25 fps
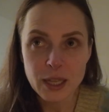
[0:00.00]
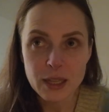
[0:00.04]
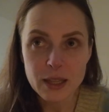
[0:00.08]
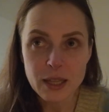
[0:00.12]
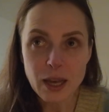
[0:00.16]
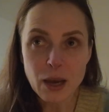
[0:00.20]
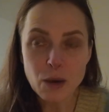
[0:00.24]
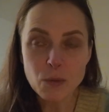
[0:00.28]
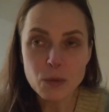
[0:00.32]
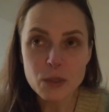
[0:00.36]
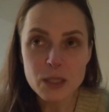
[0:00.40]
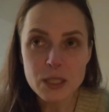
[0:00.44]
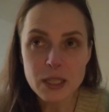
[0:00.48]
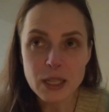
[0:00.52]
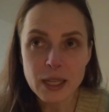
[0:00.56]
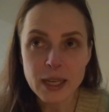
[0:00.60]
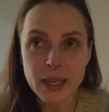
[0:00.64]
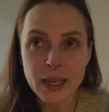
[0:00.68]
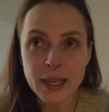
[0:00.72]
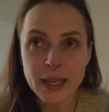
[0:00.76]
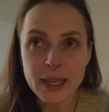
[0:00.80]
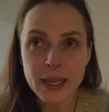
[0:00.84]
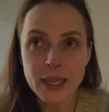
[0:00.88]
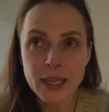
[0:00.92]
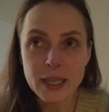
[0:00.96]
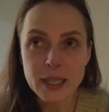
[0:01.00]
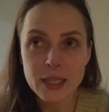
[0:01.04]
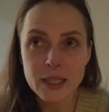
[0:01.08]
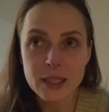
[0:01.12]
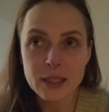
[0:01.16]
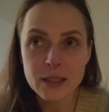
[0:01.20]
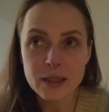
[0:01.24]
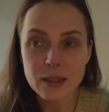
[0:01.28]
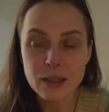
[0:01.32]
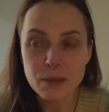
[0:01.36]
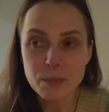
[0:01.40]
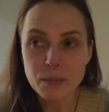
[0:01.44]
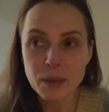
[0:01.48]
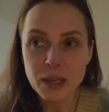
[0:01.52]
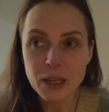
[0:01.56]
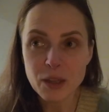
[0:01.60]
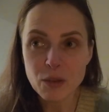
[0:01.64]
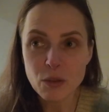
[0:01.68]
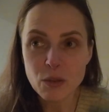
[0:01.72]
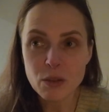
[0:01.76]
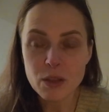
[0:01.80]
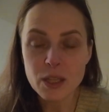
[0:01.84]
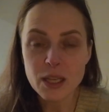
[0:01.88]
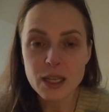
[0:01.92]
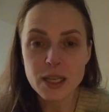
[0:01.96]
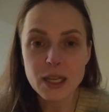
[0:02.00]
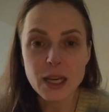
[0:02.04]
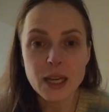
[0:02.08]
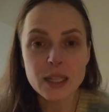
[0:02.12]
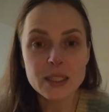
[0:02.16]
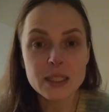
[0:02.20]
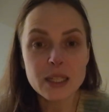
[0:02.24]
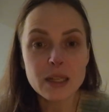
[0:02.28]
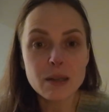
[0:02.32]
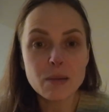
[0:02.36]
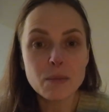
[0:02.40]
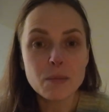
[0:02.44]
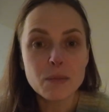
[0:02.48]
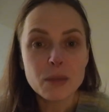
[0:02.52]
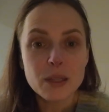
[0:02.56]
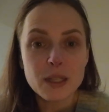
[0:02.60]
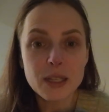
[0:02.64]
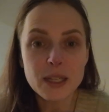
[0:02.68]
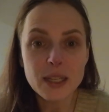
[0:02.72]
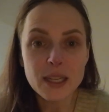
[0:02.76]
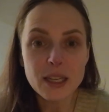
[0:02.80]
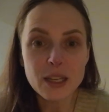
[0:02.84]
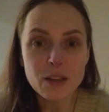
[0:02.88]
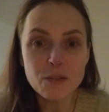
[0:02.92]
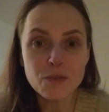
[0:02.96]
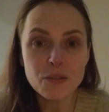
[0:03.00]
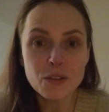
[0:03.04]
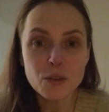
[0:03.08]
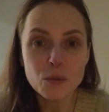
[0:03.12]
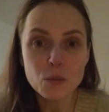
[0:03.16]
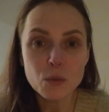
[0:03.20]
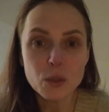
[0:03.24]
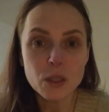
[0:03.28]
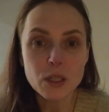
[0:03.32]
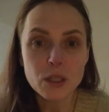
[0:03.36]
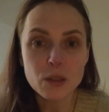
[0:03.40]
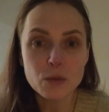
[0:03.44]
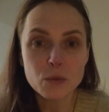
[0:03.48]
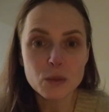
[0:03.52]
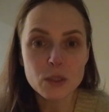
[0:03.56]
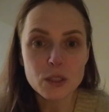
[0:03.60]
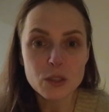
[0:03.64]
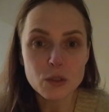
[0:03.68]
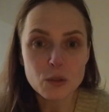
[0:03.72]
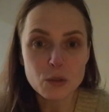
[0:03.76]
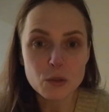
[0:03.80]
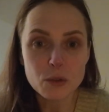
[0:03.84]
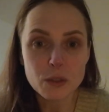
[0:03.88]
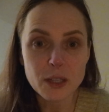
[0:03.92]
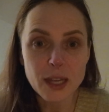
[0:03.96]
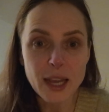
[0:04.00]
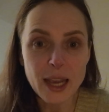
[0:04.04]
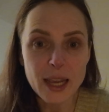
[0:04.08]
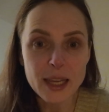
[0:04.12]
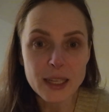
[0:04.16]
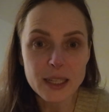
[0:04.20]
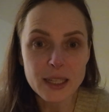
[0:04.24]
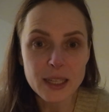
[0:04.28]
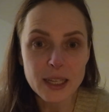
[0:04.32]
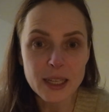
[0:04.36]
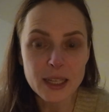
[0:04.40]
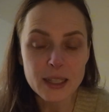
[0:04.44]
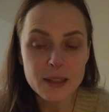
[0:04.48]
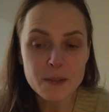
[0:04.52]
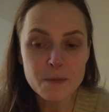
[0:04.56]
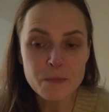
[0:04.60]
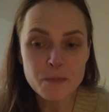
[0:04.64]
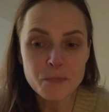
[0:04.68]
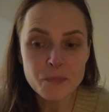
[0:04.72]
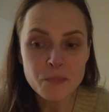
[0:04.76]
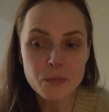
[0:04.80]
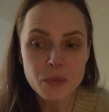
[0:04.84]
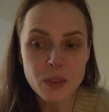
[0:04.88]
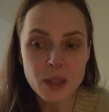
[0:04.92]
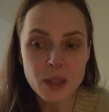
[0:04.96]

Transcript: That was like the main thing. I didn't believe in what I was creating.